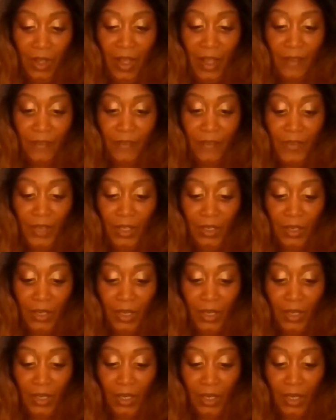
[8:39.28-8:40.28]
I feel
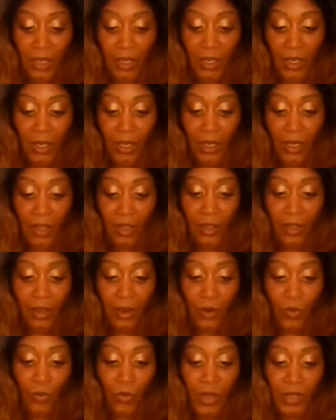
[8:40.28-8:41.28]
like
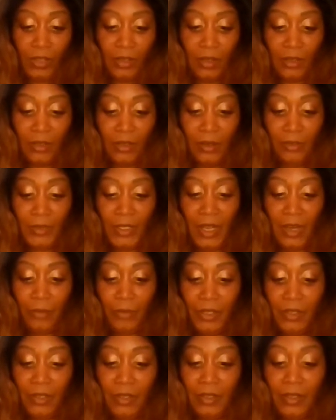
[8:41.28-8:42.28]
there was some
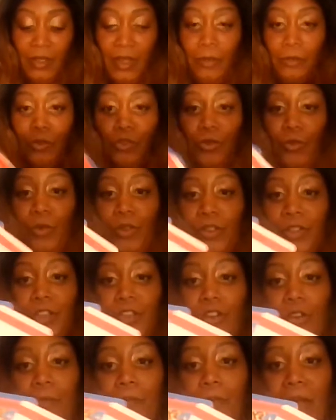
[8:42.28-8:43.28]
type of deception
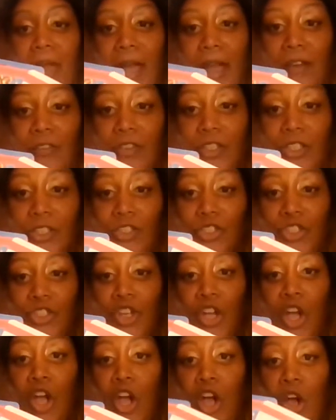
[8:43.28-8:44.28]
within your
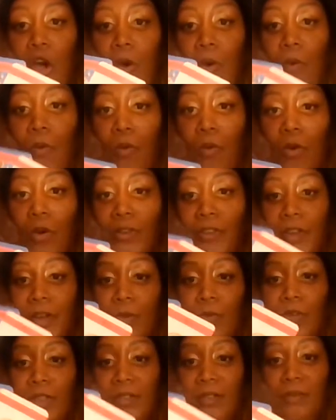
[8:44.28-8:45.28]
marriage, or
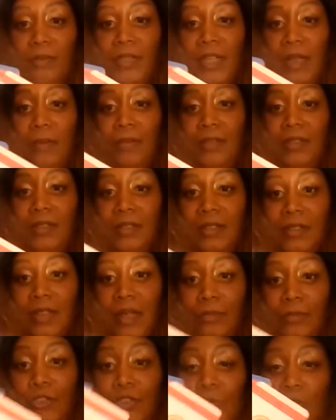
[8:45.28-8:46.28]
there was some type of
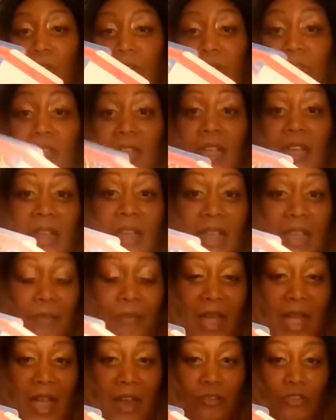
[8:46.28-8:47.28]
deception within a
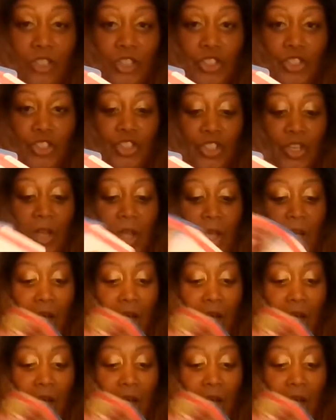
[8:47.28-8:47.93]
marriage.